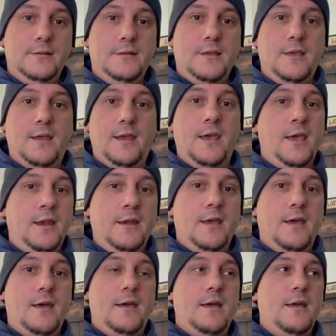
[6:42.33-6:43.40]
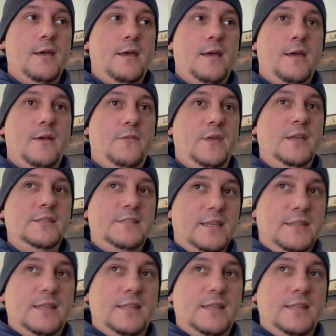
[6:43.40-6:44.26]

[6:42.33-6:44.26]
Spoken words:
And they said